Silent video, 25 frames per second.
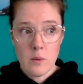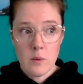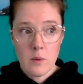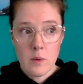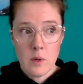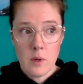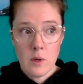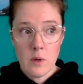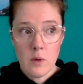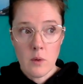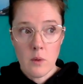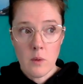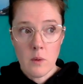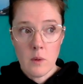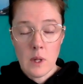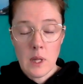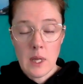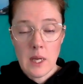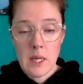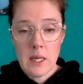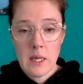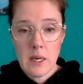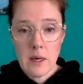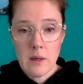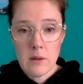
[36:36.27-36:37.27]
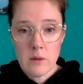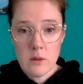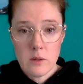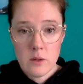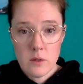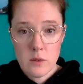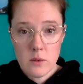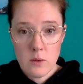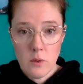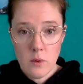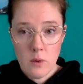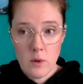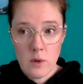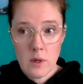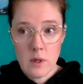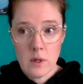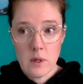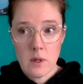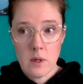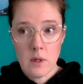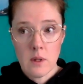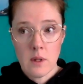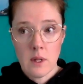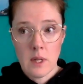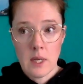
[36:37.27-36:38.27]
lay down the sword,
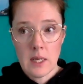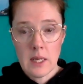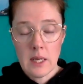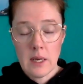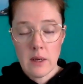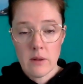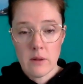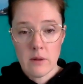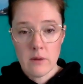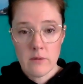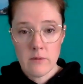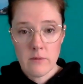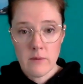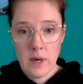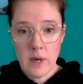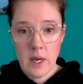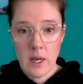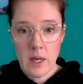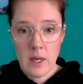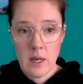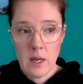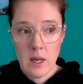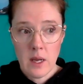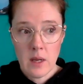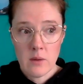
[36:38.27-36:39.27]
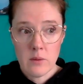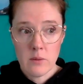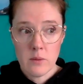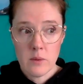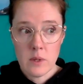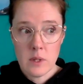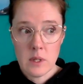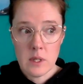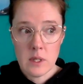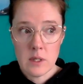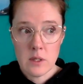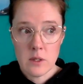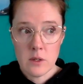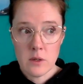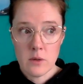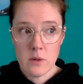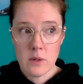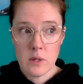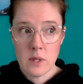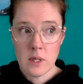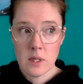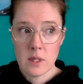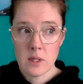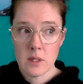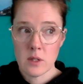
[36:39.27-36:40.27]
lay down the fight, and really
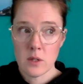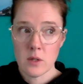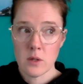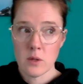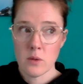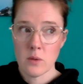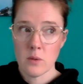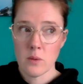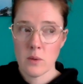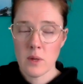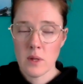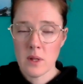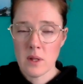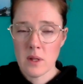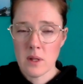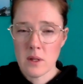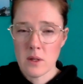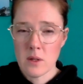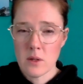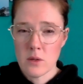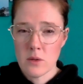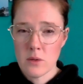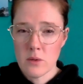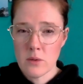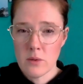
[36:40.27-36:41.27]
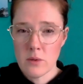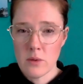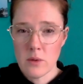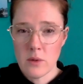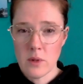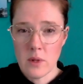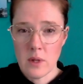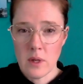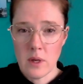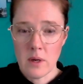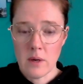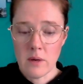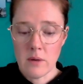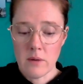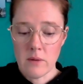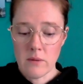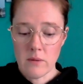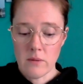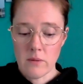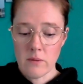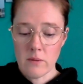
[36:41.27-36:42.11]
tune into what the truth of